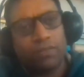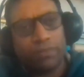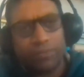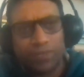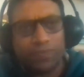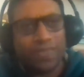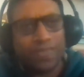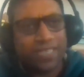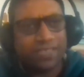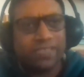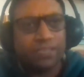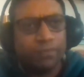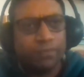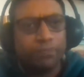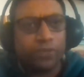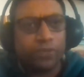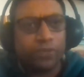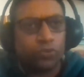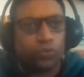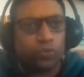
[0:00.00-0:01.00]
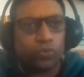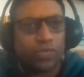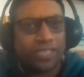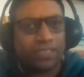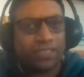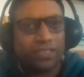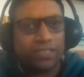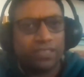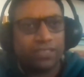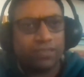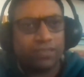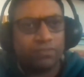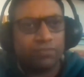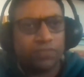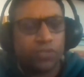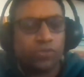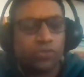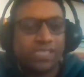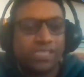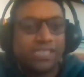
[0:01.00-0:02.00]
It's very simple though, I think,
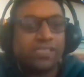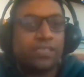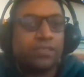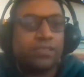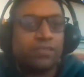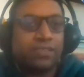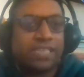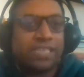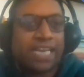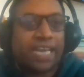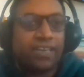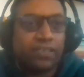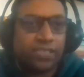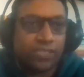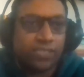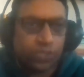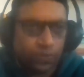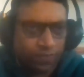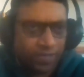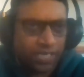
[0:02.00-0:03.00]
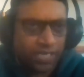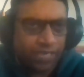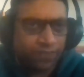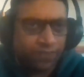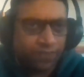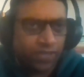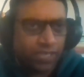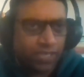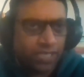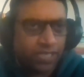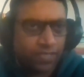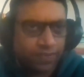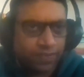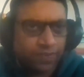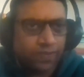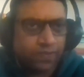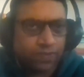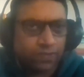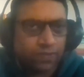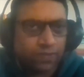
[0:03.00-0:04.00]
and because these are the realities of our everyday
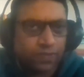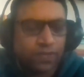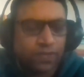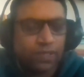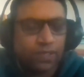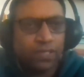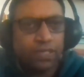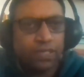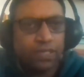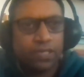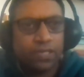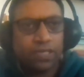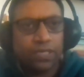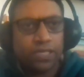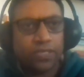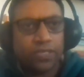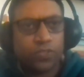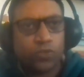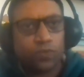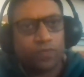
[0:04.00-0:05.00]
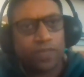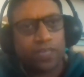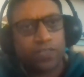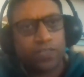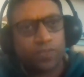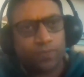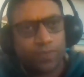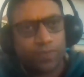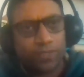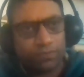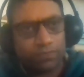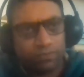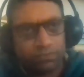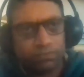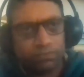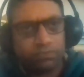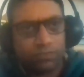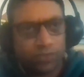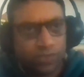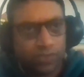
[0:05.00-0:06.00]
existence, insofar as we're
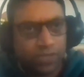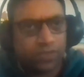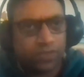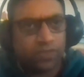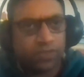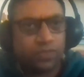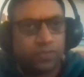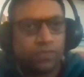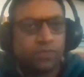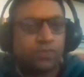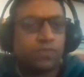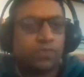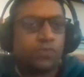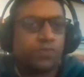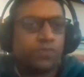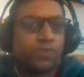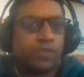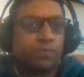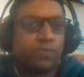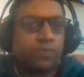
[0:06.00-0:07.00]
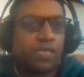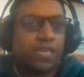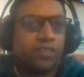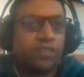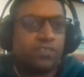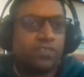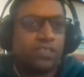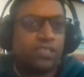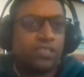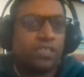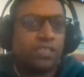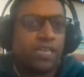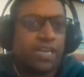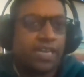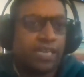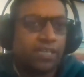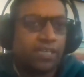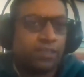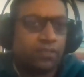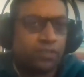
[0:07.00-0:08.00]
citizens of some country,
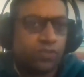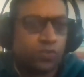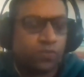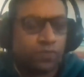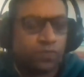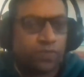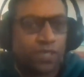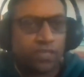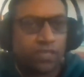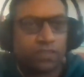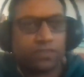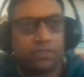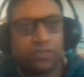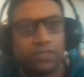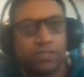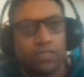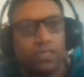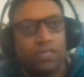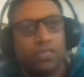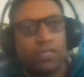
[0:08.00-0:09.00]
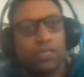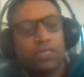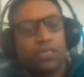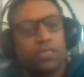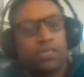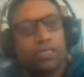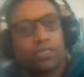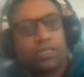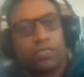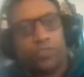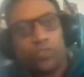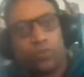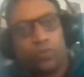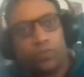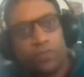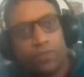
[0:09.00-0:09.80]
and insofar as we